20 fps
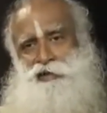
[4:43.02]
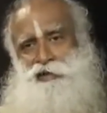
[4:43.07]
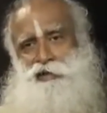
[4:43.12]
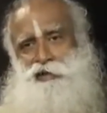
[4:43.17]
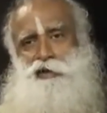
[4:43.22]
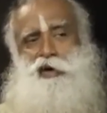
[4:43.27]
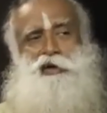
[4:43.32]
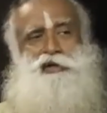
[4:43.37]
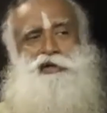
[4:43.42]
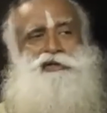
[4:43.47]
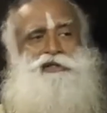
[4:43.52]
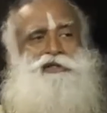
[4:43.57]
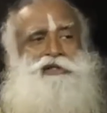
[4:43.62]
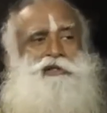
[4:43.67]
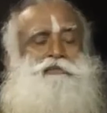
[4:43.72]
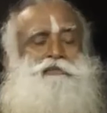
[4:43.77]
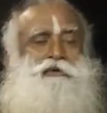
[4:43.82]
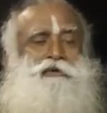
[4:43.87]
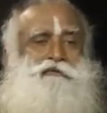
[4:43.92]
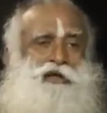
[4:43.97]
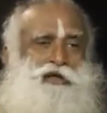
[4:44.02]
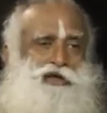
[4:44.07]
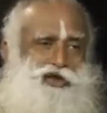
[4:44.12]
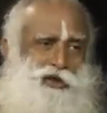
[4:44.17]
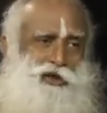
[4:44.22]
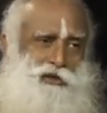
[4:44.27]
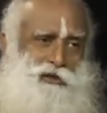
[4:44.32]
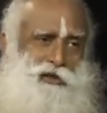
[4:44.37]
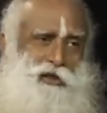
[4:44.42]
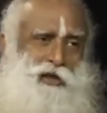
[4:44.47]
nor is it a
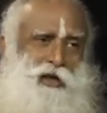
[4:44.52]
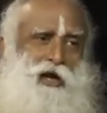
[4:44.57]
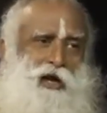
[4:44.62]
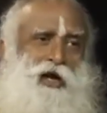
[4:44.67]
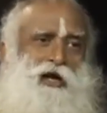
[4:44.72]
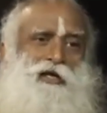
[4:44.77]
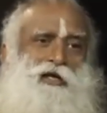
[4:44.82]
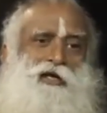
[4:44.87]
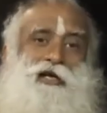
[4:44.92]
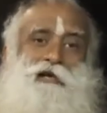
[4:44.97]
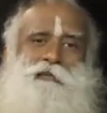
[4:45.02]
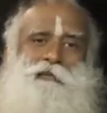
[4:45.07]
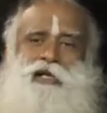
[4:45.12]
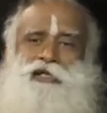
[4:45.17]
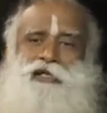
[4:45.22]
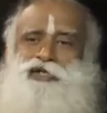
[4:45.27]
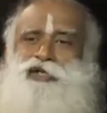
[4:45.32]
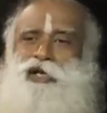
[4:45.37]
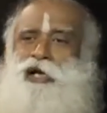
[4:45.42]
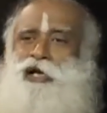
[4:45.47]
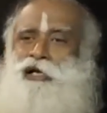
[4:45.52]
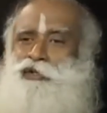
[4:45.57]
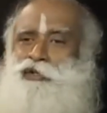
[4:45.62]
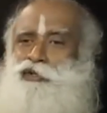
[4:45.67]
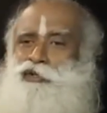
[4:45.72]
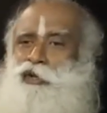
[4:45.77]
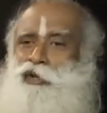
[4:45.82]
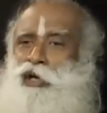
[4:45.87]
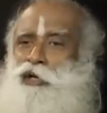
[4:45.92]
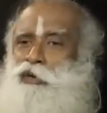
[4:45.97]
prevention. I did my chant,
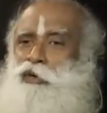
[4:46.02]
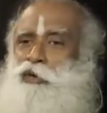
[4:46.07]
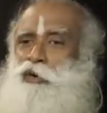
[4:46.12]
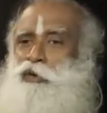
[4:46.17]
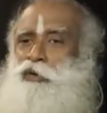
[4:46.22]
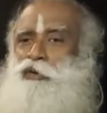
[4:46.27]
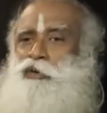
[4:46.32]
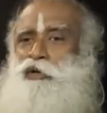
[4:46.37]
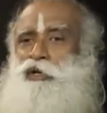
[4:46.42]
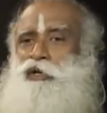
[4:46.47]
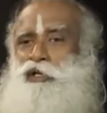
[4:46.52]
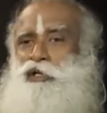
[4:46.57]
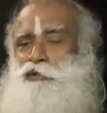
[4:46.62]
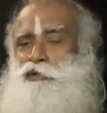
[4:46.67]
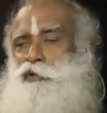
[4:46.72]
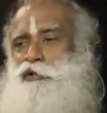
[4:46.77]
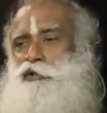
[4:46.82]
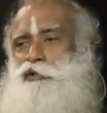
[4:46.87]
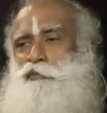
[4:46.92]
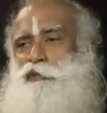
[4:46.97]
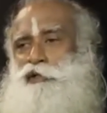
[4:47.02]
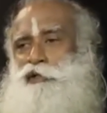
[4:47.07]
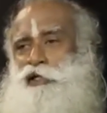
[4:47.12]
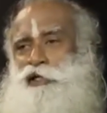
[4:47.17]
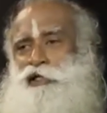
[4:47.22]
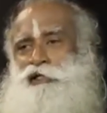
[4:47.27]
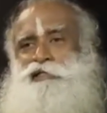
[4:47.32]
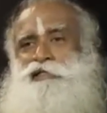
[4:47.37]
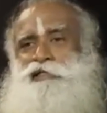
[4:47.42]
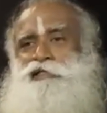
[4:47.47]
so I go and do irresponsible
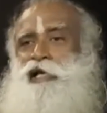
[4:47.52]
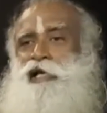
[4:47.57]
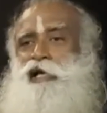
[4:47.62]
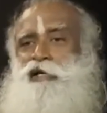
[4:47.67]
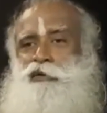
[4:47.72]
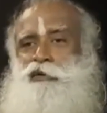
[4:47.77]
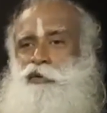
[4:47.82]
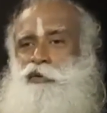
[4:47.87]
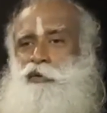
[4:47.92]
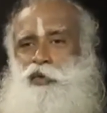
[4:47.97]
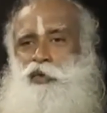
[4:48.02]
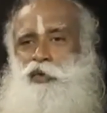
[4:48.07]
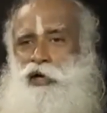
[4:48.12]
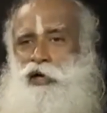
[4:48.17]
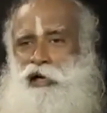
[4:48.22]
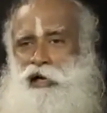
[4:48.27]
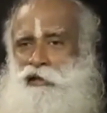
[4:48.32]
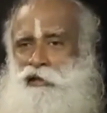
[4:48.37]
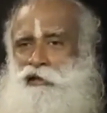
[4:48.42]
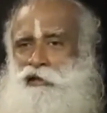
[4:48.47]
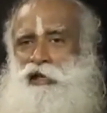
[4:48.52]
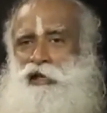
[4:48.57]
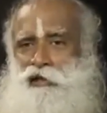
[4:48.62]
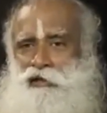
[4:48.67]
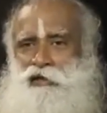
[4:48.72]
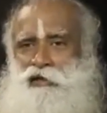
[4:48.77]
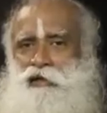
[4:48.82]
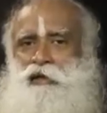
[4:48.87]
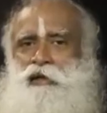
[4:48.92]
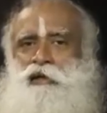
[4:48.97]
things, it's not going to work like
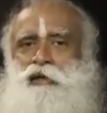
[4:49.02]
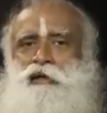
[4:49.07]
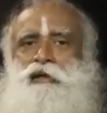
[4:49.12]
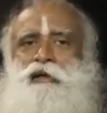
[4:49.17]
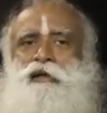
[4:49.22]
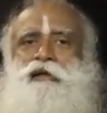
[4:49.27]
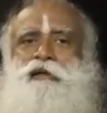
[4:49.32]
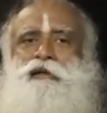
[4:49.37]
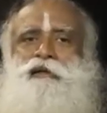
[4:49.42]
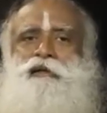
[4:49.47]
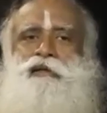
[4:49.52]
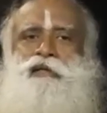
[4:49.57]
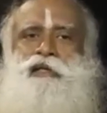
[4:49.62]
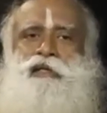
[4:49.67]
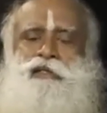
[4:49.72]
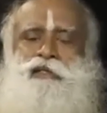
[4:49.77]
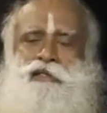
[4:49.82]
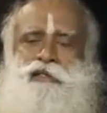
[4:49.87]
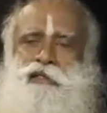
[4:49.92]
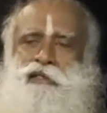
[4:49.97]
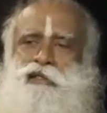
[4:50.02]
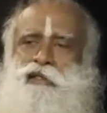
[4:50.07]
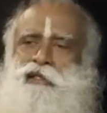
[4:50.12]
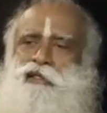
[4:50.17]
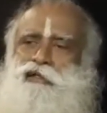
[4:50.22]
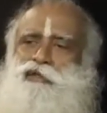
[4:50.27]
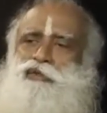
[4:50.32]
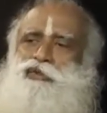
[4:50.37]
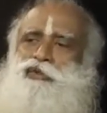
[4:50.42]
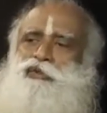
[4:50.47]
that. These are
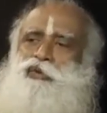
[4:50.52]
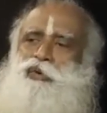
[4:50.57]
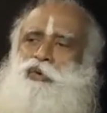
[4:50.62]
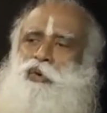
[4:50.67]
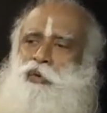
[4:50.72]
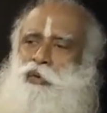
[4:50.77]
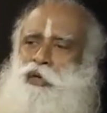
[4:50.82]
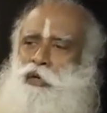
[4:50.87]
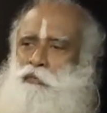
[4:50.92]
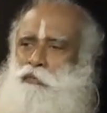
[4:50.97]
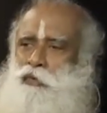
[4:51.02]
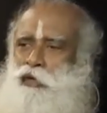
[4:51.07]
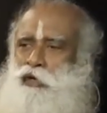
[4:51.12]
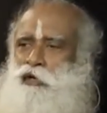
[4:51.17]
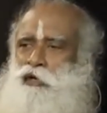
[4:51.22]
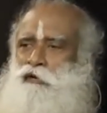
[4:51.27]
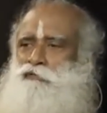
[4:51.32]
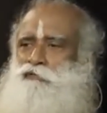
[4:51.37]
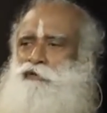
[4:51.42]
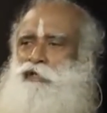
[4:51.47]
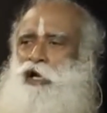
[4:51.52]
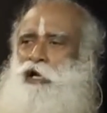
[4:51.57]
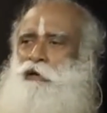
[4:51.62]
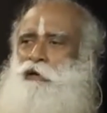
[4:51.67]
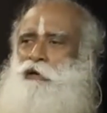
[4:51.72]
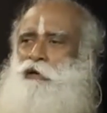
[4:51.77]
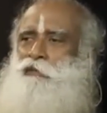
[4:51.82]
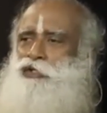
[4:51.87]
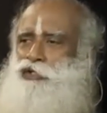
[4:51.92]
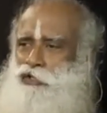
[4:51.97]
things you do over a period of
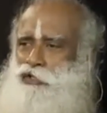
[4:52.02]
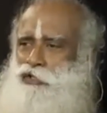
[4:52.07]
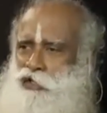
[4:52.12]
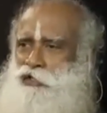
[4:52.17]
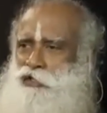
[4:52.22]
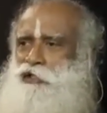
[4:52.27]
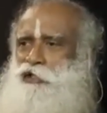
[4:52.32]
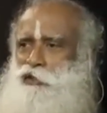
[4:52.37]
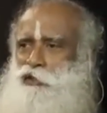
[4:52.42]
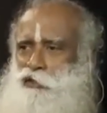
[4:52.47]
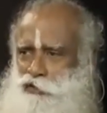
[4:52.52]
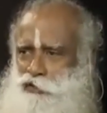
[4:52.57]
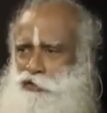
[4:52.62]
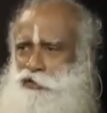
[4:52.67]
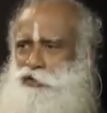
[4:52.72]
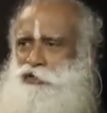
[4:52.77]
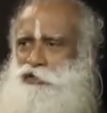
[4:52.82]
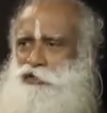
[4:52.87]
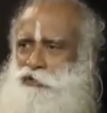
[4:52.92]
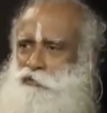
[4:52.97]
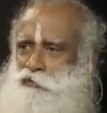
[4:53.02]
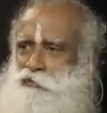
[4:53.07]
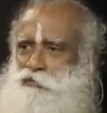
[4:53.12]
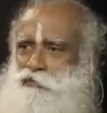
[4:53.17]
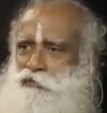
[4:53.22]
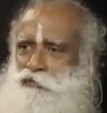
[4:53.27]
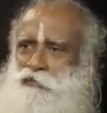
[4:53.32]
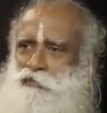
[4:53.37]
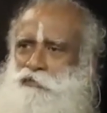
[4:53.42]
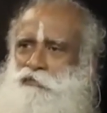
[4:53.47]
time and strengthen your
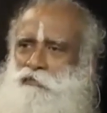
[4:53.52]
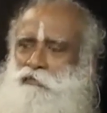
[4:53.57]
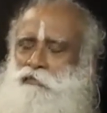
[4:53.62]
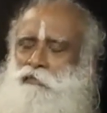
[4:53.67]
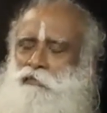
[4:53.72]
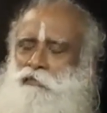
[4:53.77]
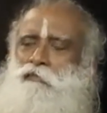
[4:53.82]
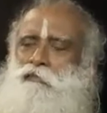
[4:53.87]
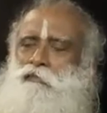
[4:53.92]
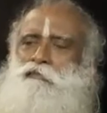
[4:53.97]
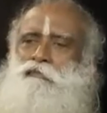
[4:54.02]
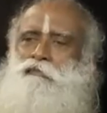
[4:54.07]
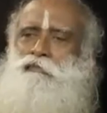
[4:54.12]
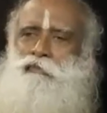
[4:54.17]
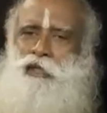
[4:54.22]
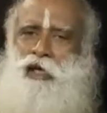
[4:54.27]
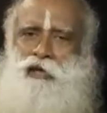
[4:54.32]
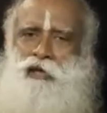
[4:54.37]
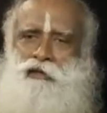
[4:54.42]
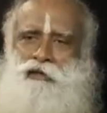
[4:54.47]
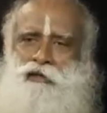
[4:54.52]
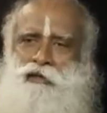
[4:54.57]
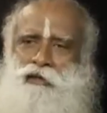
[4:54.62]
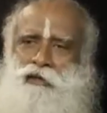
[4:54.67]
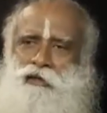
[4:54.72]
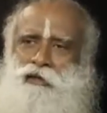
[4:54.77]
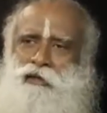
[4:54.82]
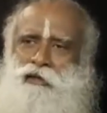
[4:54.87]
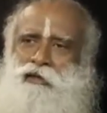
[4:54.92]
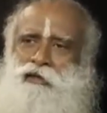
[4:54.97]
system, that
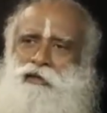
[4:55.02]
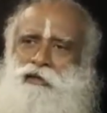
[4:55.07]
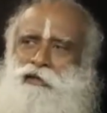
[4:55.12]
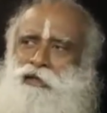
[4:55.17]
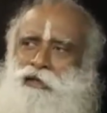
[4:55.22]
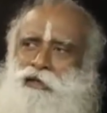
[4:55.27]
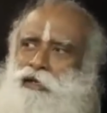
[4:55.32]
the